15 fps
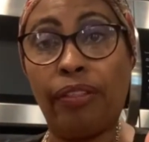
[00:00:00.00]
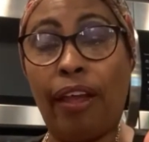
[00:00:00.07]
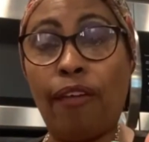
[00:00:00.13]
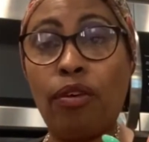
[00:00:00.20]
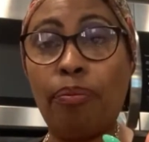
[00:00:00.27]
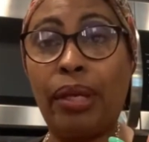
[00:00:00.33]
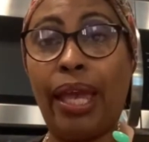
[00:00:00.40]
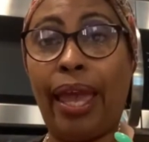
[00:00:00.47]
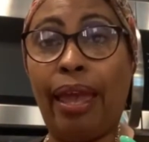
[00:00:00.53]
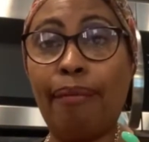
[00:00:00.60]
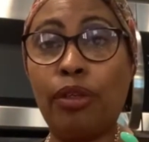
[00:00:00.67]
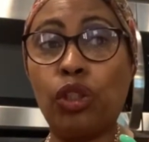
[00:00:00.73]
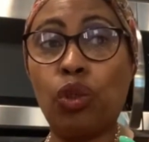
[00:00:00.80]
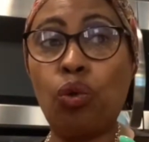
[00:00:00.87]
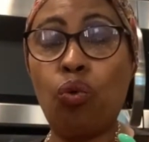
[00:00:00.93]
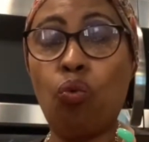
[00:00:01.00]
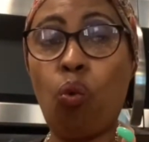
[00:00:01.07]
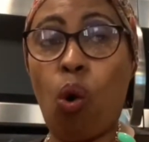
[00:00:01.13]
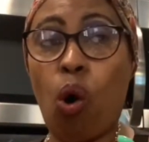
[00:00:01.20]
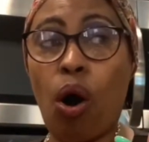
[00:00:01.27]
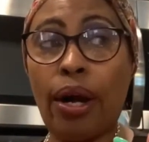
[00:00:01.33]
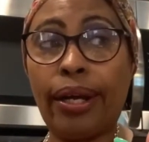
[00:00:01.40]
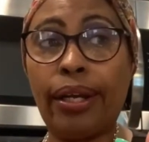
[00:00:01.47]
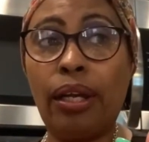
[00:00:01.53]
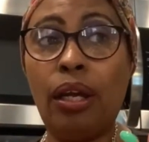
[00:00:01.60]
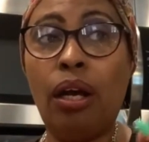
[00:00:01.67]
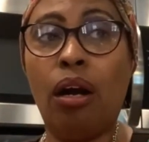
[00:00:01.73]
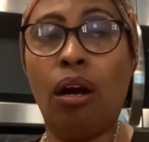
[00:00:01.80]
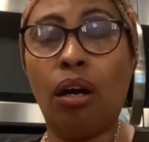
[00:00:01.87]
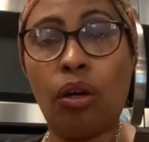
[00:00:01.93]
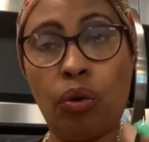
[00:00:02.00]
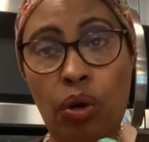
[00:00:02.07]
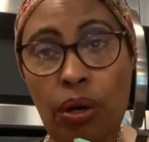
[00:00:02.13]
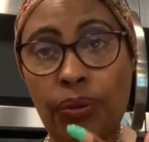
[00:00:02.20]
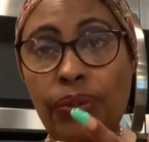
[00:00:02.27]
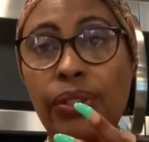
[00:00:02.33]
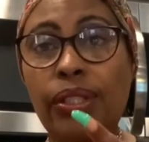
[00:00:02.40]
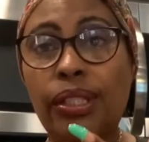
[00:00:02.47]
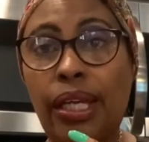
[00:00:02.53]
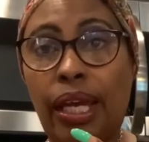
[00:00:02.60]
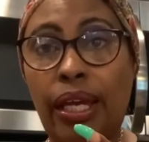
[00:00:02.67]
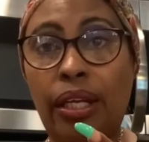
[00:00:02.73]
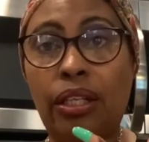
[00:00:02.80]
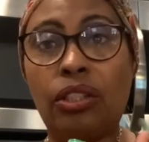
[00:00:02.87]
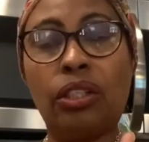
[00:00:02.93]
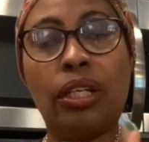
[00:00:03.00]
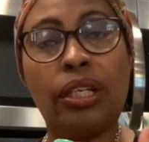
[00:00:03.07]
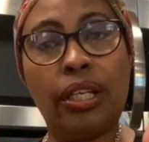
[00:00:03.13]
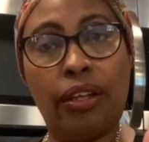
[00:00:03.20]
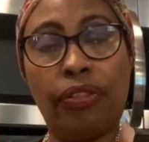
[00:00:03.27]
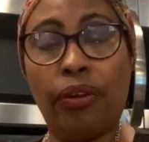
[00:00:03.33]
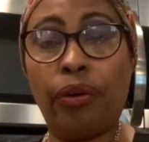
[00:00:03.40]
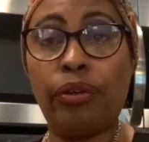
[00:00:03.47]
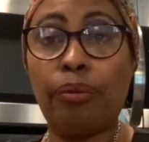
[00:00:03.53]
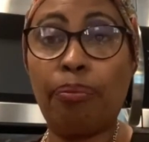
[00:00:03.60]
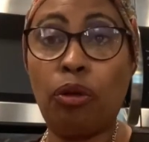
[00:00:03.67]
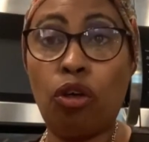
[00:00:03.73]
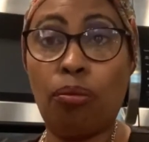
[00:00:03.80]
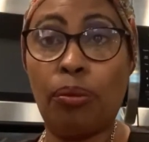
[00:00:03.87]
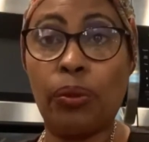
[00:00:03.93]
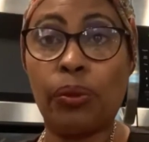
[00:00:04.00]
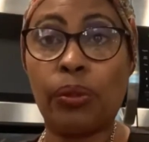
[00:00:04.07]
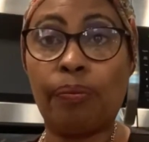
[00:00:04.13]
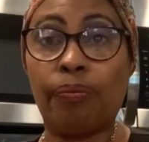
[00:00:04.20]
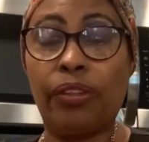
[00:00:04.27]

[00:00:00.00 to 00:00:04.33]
They will be able to walk across the stage and get their diplomas.